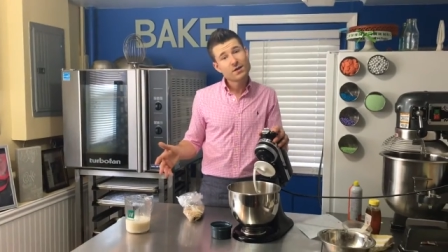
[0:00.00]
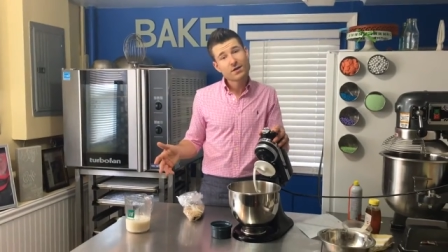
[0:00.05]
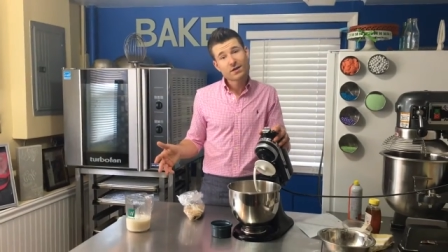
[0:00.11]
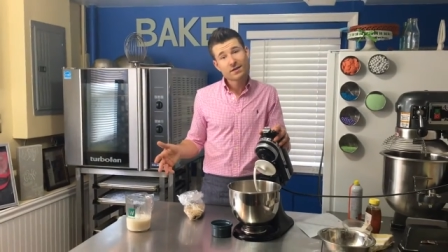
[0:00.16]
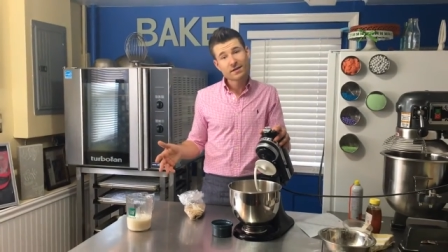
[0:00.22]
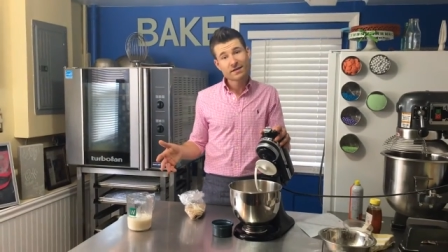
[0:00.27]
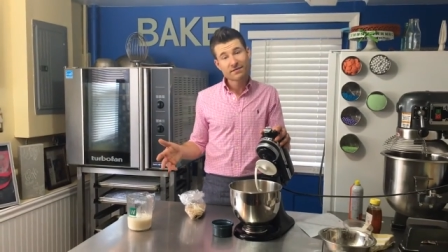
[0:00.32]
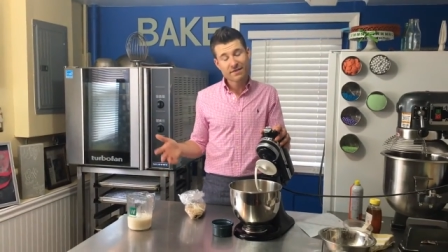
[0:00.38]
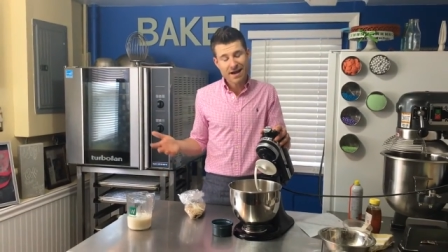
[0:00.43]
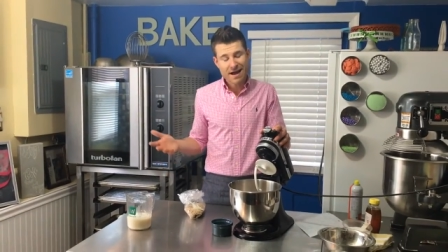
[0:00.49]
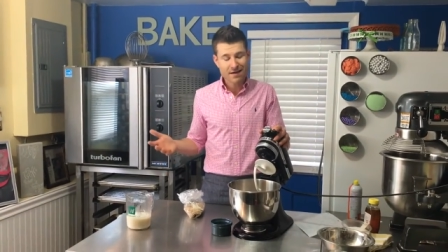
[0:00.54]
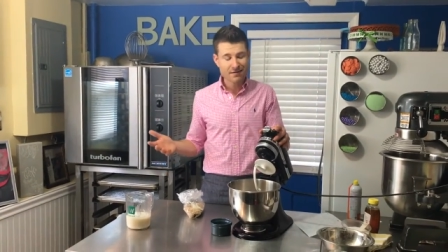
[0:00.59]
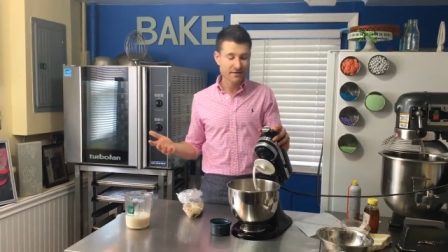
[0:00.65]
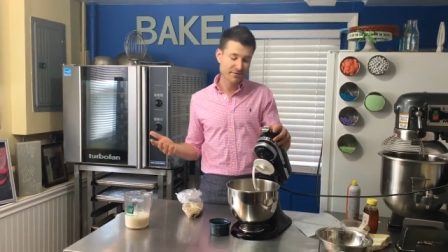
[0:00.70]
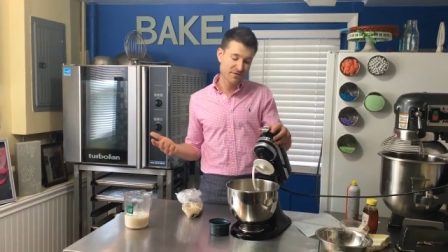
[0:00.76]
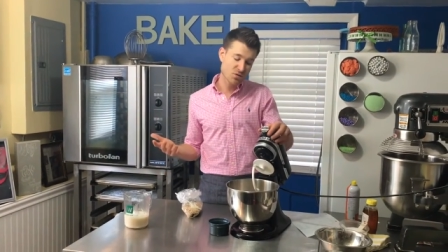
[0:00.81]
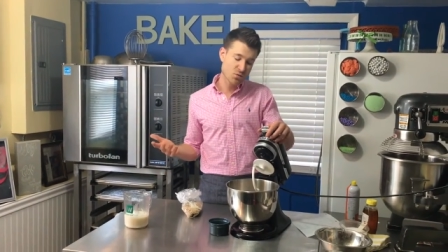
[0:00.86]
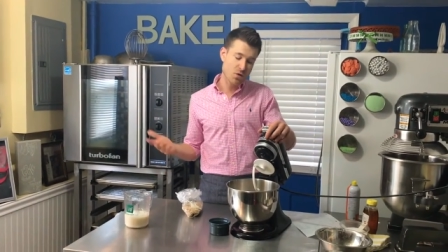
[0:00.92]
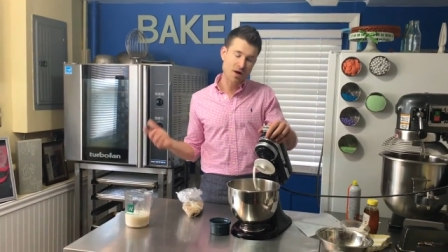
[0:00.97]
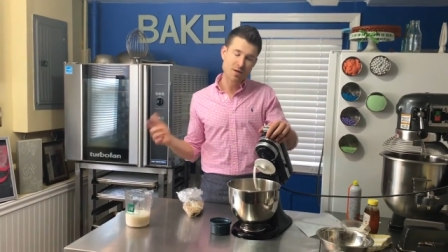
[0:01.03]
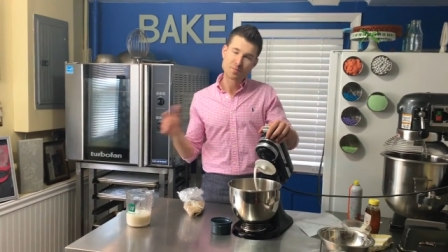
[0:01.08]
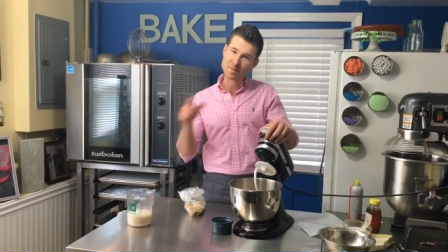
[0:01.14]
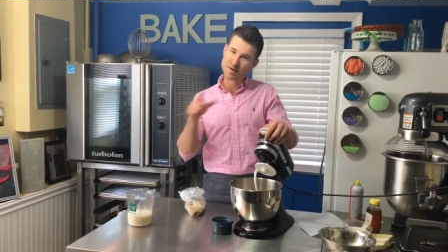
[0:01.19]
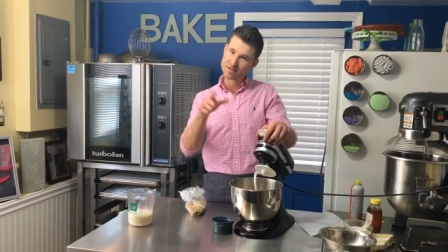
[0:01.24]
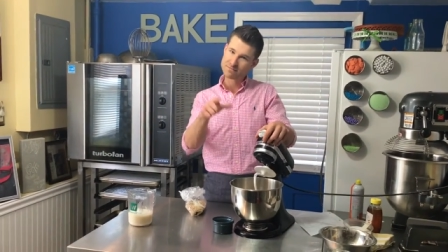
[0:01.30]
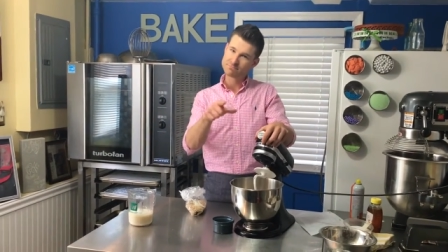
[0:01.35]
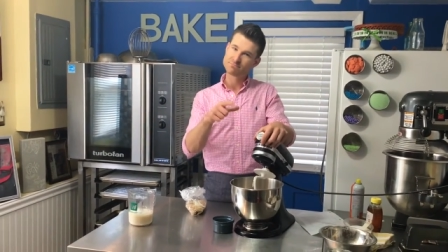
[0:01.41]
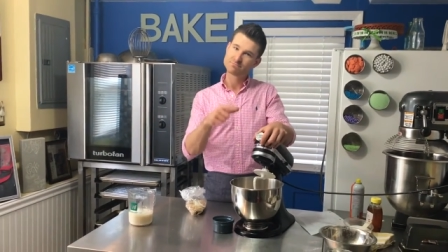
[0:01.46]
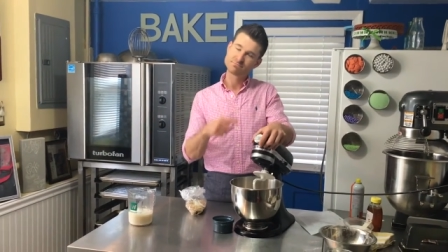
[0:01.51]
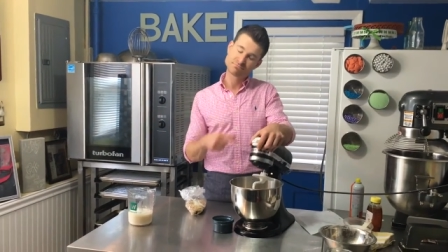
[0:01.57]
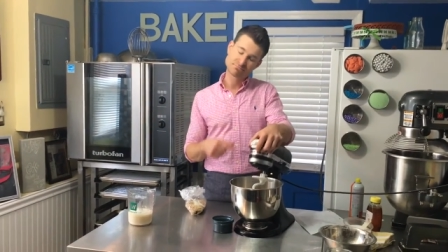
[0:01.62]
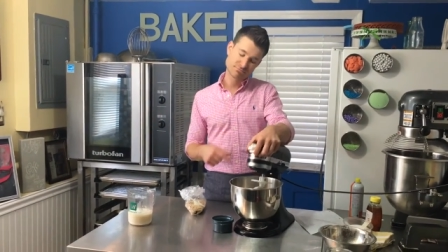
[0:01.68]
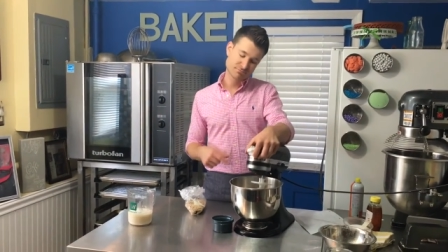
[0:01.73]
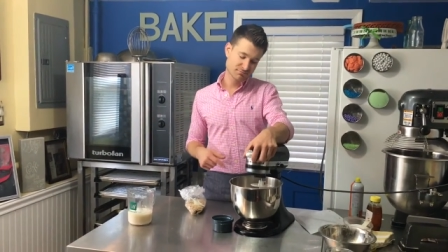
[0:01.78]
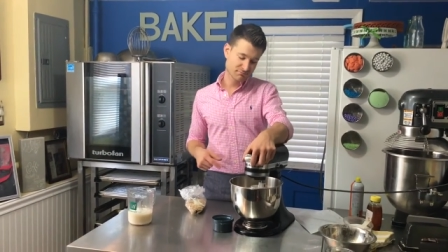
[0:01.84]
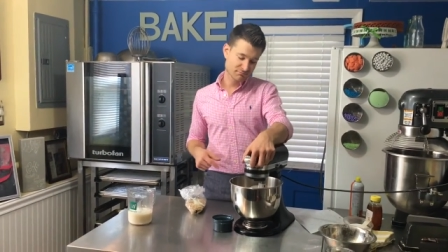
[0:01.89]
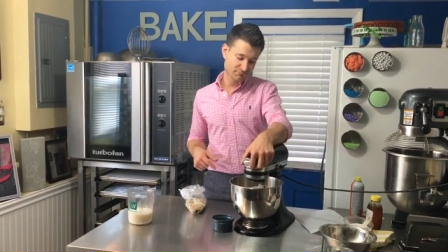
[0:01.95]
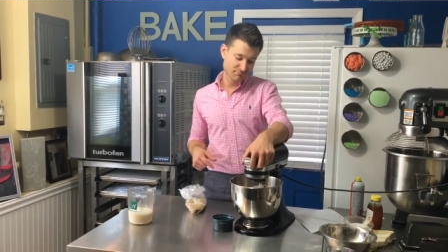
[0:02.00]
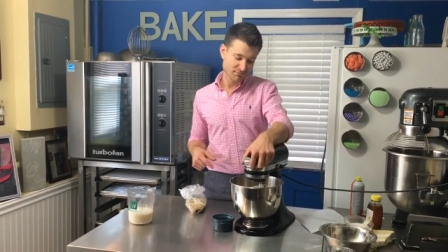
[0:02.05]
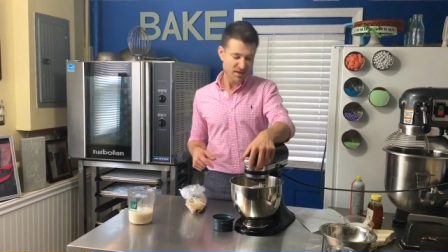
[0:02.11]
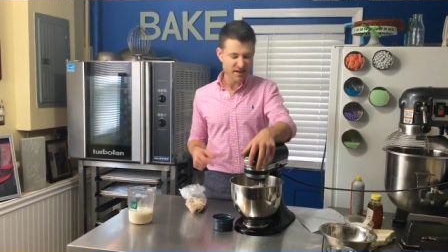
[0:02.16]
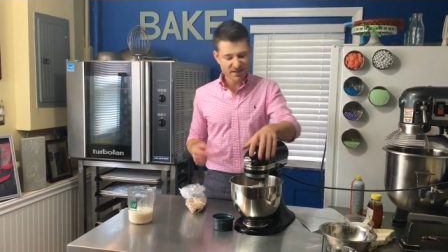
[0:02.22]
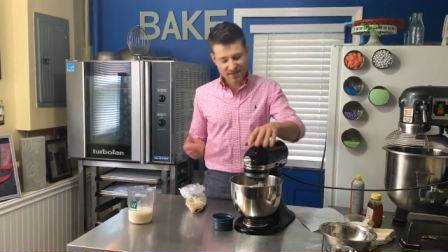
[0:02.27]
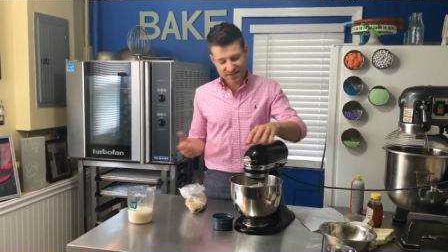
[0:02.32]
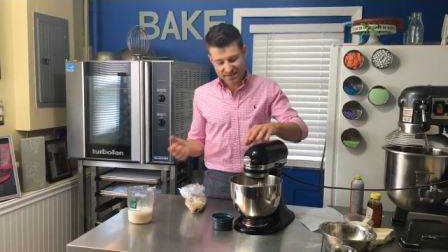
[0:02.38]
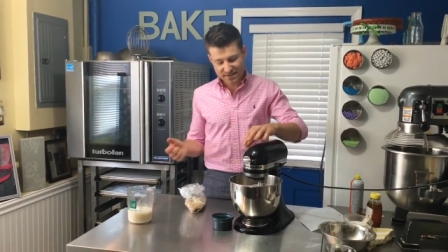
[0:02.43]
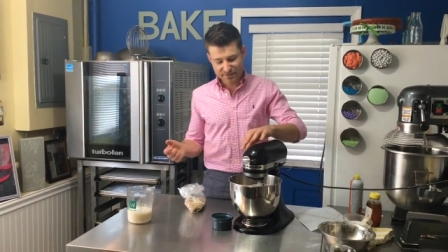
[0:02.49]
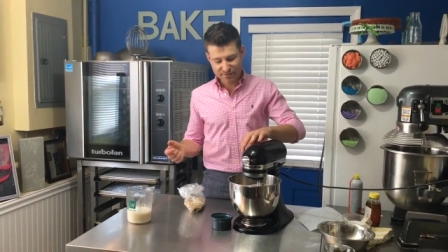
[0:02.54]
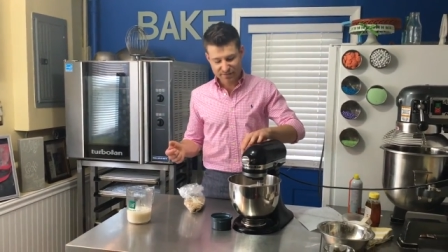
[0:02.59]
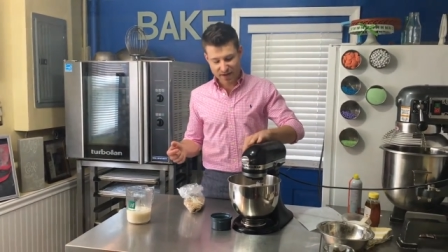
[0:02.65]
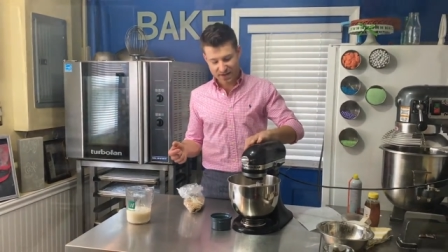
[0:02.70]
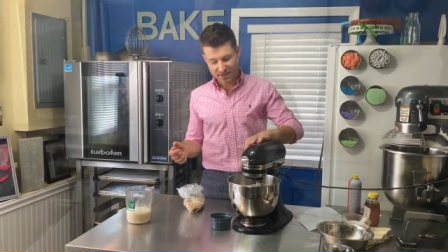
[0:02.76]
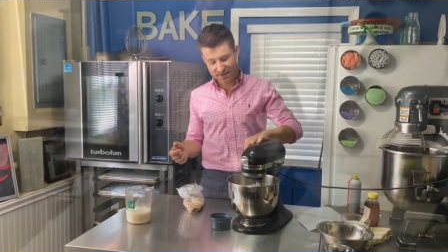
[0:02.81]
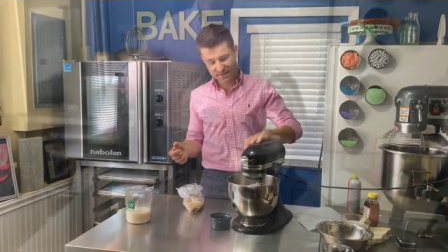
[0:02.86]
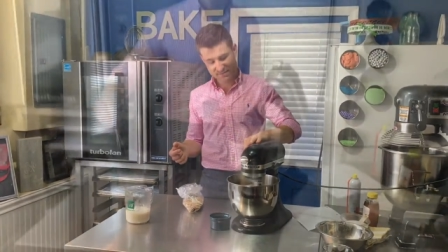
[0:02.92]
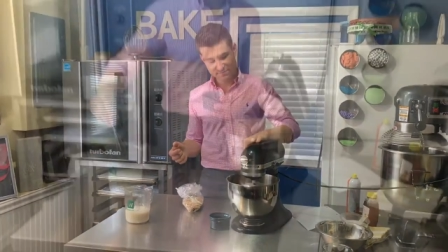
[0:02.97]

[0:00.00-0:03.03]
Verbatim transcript: You could leave it out if you want, but it's easy to find.